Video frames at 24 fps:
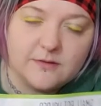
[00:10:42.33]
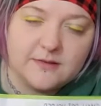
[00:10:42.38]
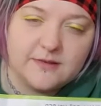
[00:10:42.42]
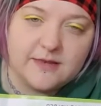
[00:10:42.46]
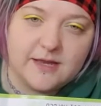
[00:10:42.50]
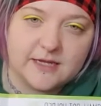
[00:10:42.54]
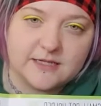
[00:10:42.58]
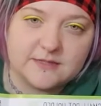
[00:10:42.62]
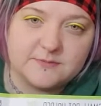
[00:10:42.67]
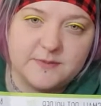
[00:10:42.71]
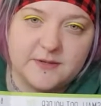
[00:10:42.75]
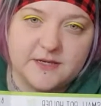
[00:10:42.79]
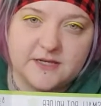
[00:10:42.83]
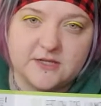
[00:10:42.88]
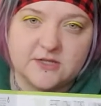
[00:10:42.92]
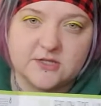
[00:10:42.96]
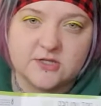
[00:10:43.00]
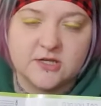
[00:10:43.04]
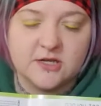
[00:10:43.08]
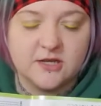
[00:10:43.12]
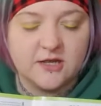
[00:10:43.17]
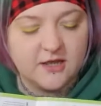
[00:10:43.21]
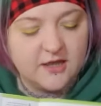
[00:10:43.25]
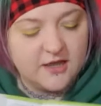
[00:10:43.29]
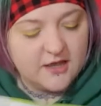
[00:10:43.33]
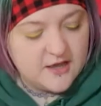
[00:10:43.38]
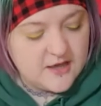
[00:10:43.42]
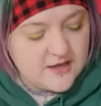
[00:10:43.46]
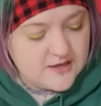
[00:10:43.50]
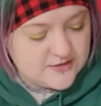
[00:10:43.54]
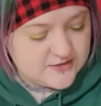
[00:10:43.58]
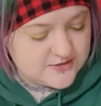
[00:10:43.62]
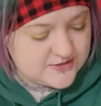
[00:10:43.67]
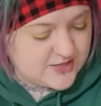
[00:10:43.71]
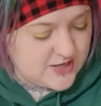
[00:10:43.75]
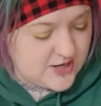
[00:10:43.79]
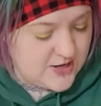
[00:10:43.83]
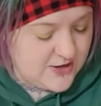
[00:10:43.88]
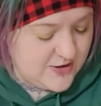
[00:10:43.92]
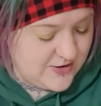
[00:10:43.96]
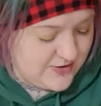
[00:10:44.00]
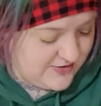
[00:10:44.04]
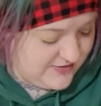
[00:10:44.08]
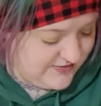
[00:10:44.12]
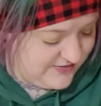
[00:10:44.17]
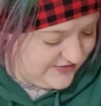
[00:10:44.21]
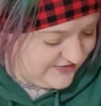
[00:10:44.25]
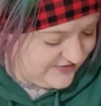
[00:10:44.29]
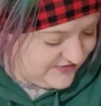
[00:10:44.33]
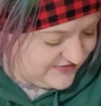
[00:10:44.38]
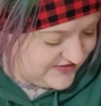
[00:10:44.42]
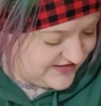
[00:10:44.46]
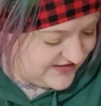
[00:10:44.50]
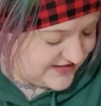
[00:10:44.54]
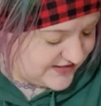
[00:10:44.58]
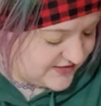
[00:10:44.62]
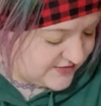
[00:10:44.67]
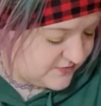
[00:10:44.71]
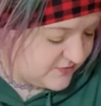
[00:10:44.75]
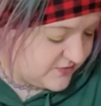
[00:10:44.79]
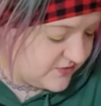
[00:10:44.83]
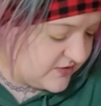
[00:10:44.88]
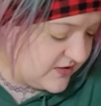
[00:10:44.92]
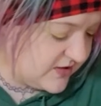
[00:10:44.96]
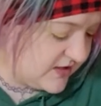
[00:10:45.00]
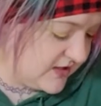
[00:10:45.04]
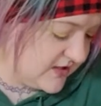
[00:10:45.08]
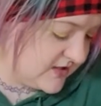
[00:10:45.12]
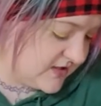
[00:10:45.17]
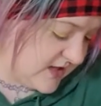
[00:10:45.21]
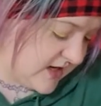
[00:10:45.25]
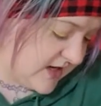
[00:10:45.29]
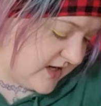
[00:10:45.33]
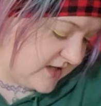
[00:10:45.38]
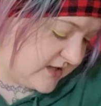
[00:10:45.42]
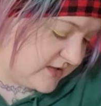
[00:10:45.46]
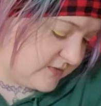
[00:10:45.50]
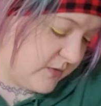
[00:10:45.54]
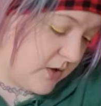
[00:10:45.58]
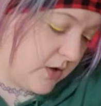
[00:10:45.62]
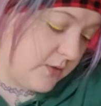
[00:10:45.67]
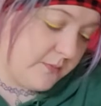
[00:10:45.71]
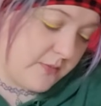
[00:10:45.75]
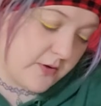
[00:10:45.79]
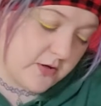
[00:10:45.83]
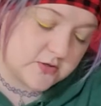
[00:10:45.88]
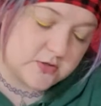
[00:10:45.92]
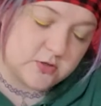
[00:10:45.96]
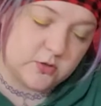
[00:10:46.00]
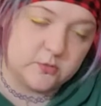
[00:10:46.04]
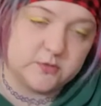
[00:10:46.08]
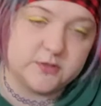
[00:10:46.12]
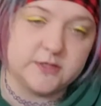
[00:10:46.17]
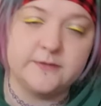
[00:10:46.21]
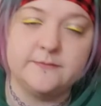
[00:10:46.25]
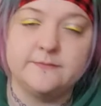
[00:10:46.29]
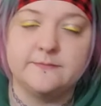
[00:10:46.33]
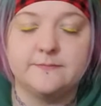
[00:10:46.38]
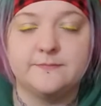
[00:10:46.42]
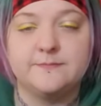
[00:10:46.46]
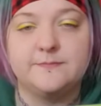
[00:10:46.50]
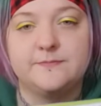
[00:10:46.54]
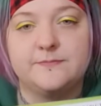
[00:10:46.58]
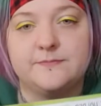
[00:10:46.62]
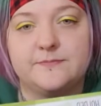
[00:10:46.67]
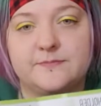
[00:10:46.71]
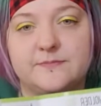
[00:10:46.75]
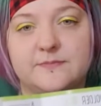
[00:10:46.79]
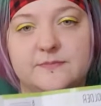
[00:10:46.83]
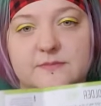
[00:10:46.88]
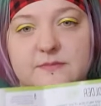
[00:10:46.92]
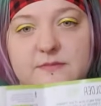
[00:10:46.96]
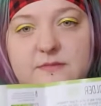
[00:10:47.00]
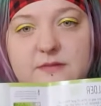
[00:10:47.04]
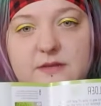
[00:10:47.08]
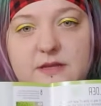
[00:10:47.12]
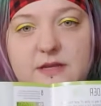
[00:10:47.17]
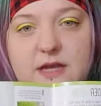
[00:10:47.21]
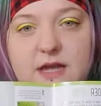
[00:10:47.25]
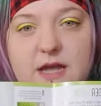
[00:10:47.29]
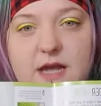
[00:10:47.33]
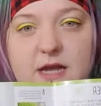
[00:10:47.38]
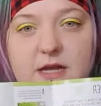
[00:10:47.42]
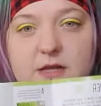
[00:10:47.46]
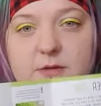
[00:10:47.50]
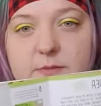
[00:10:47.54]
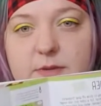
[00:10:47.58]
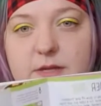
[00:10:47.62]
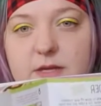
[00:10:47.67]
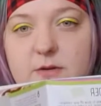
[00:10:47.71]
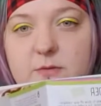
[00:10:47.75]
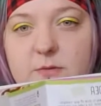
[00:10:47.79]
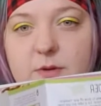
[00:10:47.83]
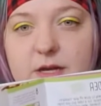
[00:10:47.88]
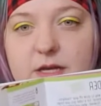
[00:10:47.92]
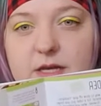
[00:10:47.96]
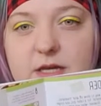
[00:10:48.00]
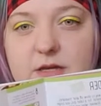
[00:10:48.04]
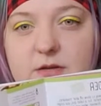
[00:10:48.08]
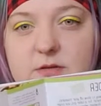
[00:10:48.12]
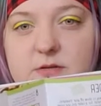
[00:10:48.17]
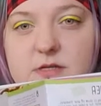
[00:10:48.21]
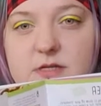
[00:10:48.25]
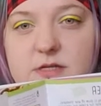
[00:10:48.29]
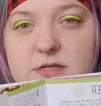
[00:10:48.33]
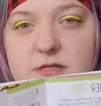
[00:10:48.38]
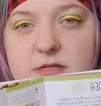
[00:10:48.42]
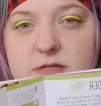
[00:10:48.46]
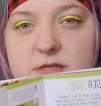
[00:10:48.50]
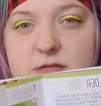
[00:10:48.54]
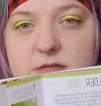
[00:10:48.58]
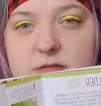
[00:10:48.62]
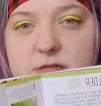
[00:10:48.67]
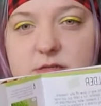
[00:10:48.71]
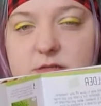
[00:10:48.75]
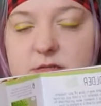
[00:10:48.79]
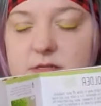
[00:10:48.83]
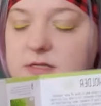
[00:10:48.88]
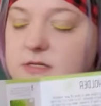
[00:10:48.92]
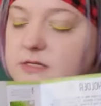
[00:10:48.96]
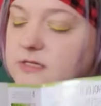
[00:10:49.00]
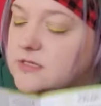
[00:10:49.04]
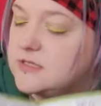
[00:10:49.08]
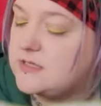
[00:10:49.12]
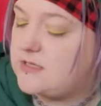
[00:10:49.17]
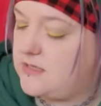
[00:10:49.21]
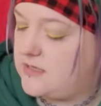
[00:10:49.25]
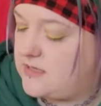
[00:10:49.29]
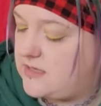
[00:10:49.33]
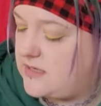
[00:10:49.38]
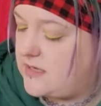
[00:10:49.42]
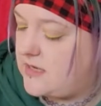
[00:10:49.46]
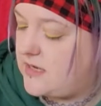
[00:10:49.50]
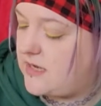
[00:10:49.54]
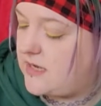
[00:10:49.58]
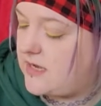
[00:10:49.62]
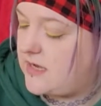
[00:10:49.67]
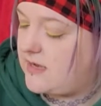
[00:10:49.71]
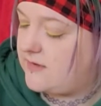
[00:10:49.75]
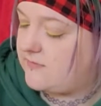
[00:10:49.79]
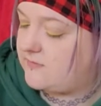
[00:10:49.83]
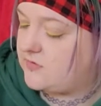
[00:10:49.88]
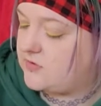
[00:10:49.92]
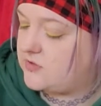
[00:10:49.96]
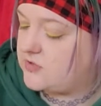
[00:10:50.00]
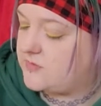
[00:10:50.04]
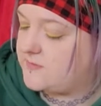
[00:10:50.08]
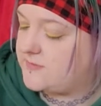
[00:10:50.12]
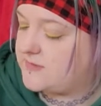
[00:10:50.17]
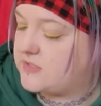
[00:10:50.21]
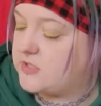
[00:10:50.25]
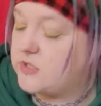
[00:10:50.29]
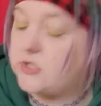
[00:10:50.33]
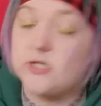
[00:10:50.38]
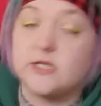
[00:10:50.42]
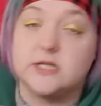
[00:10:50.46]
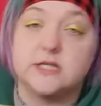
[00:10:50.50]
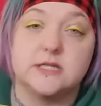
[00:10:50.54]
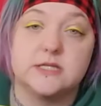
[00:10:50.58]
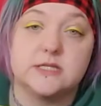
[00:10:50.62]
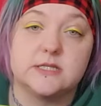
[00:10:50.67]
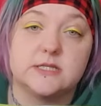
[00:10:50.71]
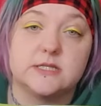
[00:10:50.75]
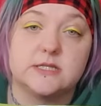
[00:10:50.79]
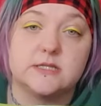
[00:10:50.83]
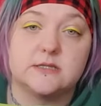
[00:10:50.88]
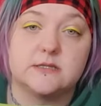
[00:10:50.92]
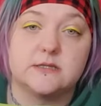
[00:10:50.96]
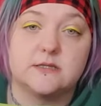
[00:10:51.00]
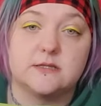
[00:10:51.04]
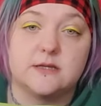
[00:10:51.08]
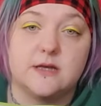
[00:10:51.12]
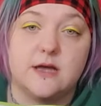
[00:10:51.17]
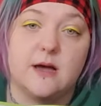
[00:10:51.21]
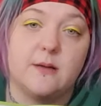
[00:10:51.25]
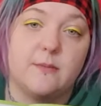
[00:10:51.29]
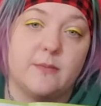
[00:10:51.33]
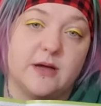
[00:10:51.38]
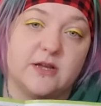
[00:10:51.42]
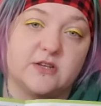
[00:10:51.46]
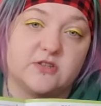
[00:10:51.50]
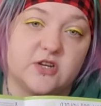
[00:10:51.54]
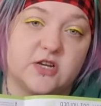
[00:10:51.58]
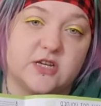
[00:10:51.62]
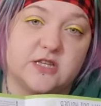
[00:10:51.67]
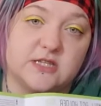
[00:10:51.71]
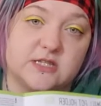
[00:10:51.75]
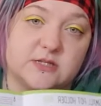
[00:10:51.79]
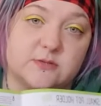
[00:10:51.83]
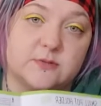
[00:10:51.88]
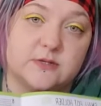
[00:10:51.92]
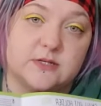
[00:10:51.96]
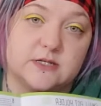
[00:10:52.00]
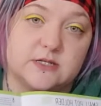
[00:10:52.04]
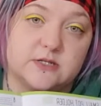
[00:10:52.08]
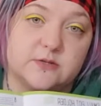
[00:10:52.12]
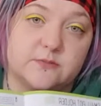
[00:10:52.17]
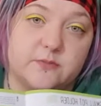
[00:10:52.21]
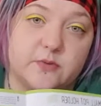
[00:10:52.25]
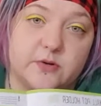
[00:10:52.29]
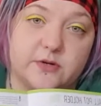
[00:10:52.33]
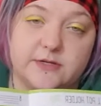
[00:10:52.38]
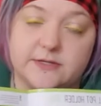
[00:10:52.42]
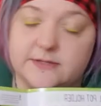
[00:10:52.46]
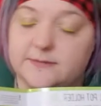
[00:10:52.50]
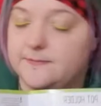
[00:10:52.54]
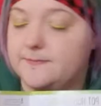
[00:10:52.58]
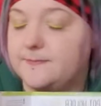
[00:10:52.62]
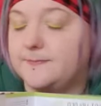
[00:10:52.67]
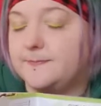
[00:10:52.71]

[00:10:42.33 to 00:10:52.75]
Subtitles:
Next page. So this one is a small pot holder. Arguably quite cute. I've got some succulents. I might try this one at some point.